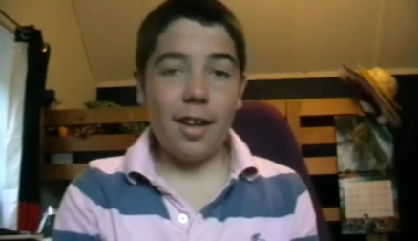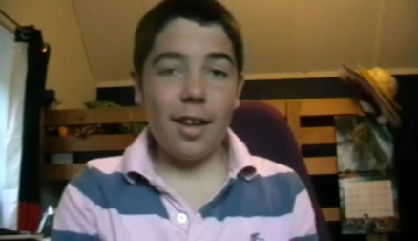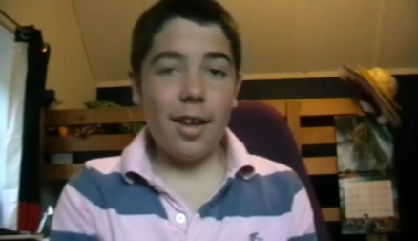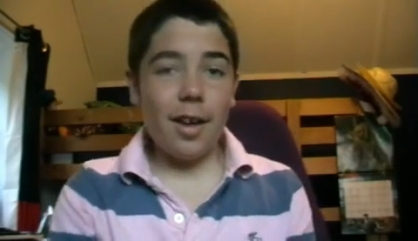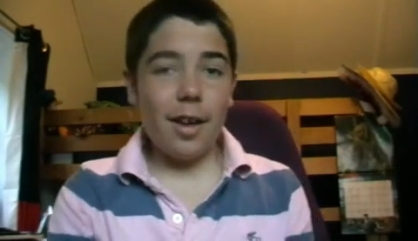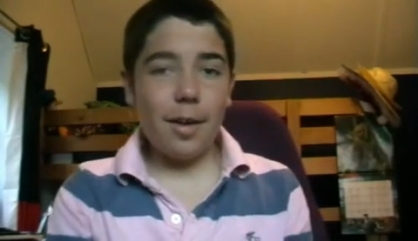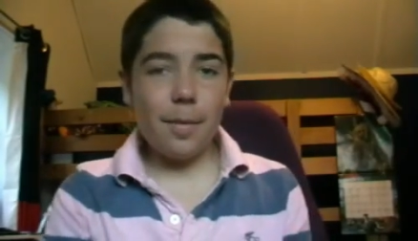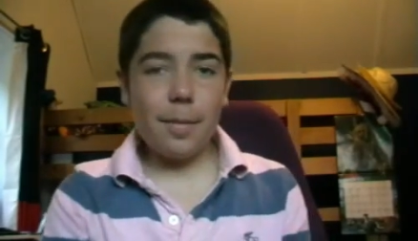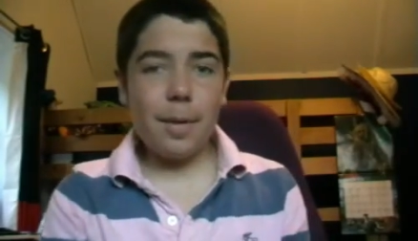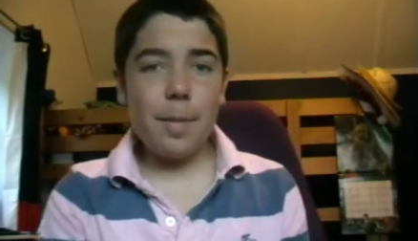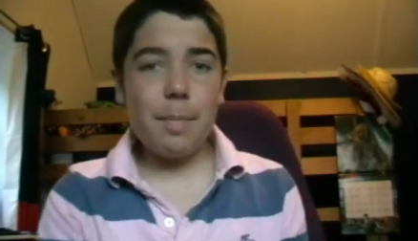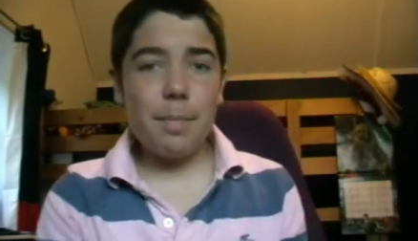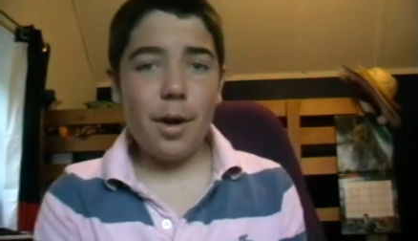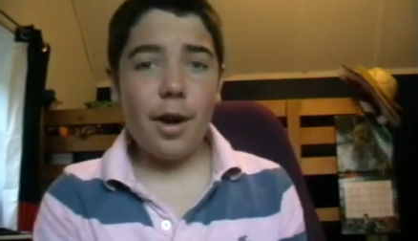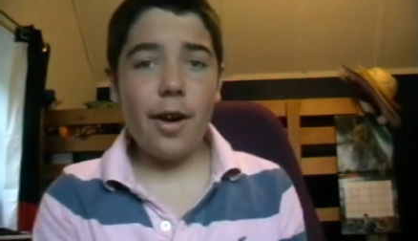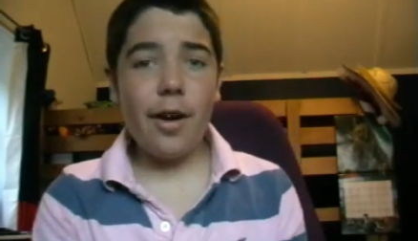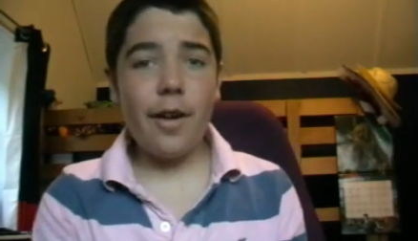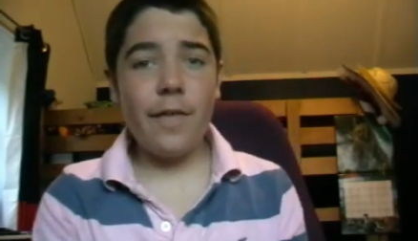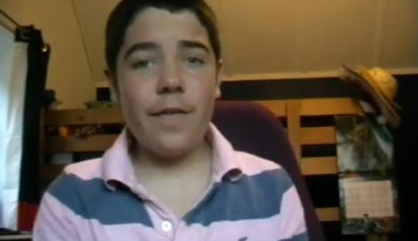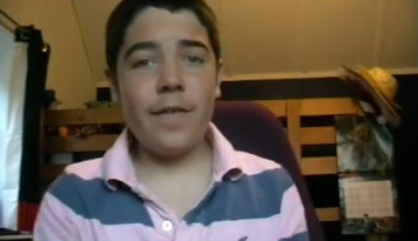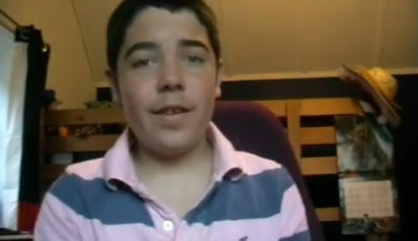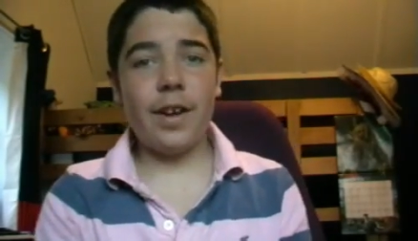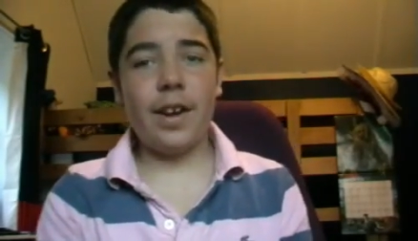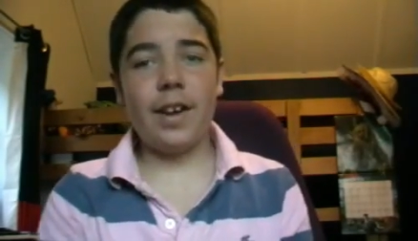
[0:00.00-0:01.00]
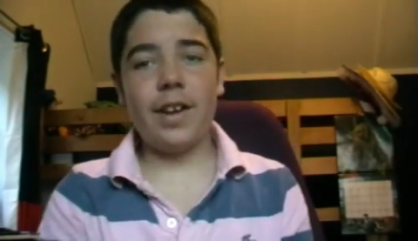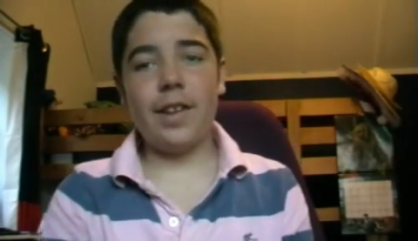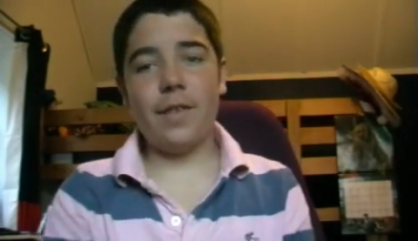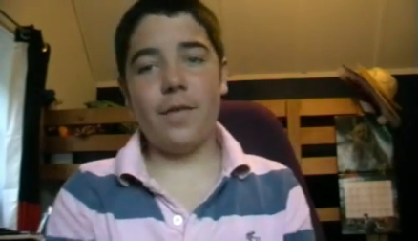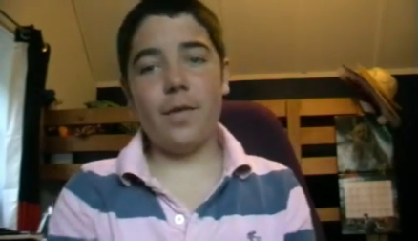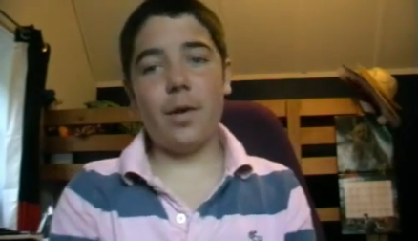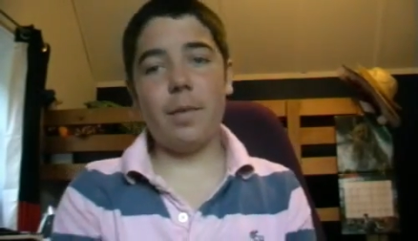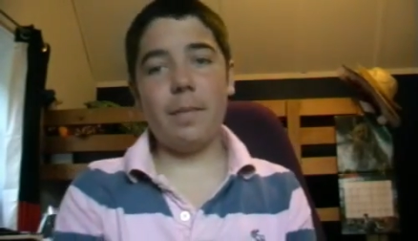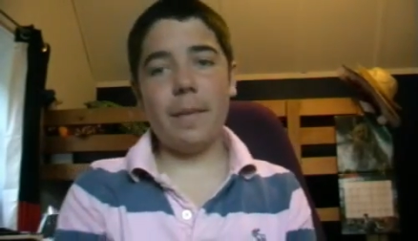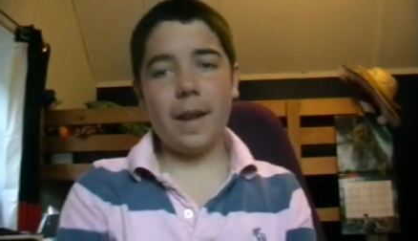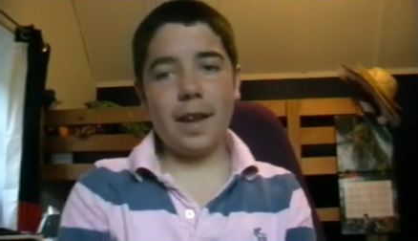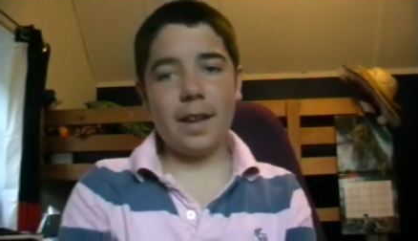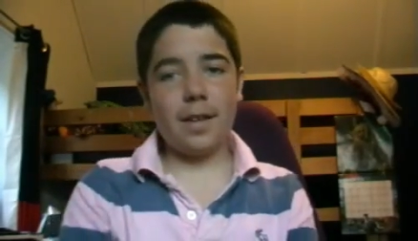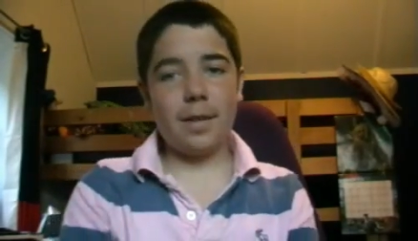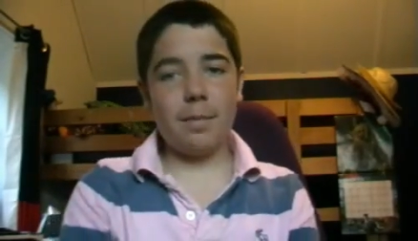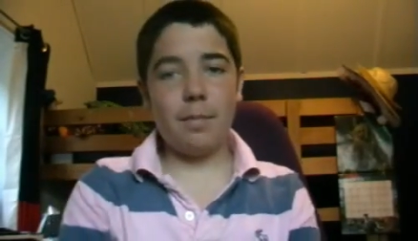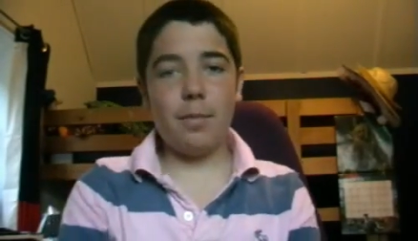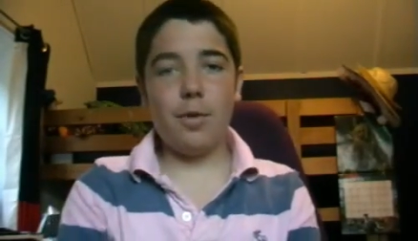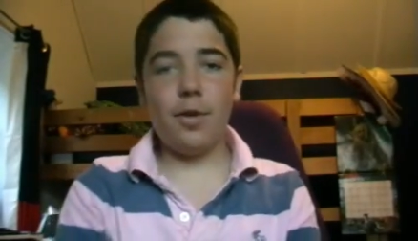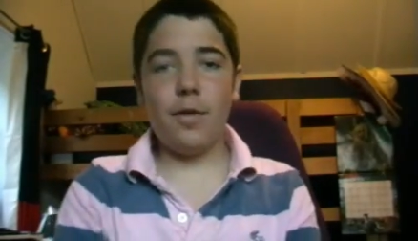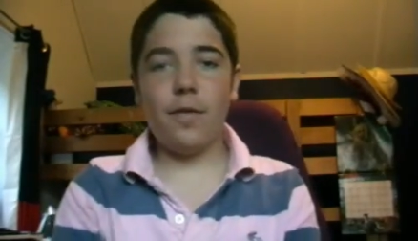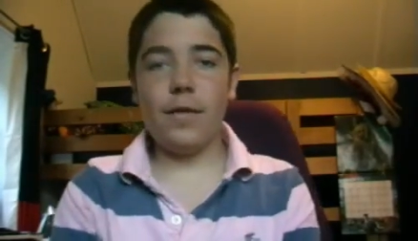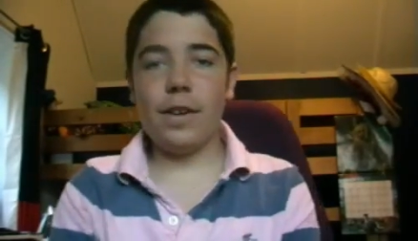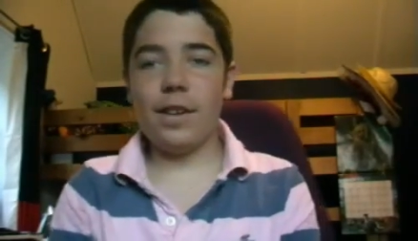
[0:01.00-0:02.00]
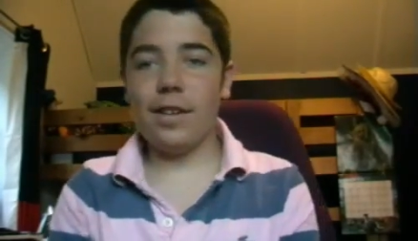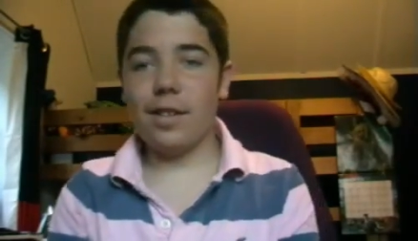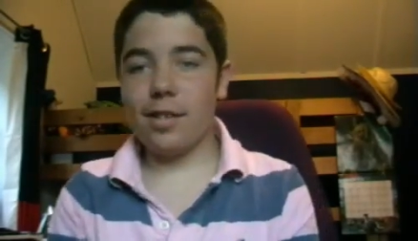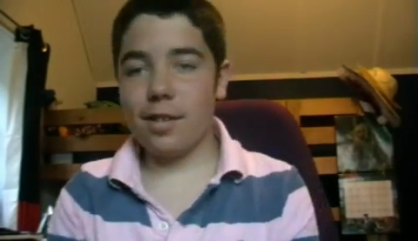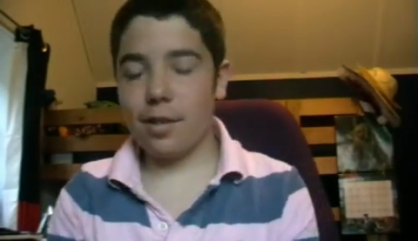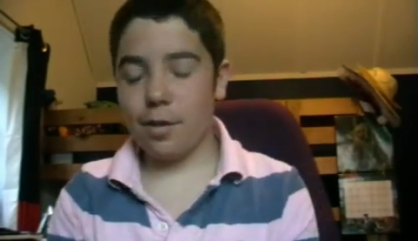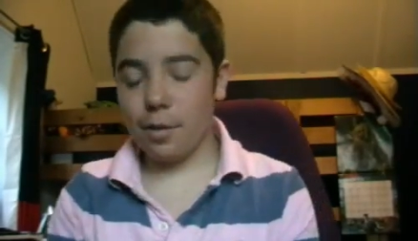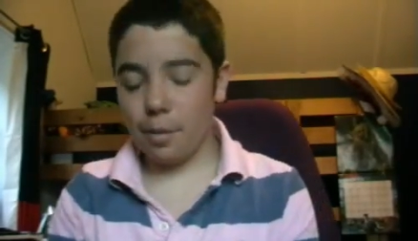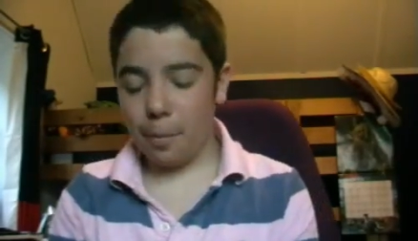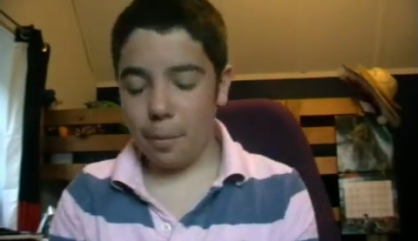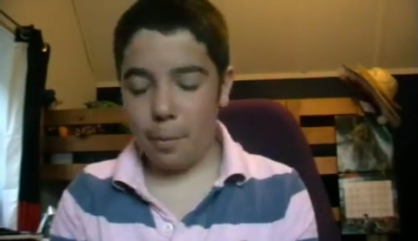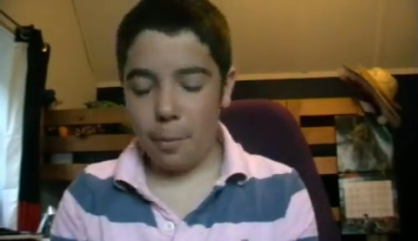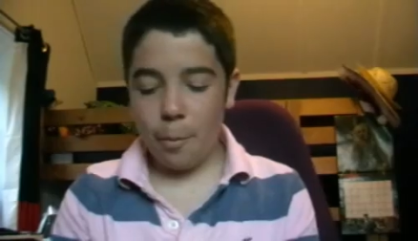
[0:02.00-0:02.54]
it'd be perfect if I made some movies, so...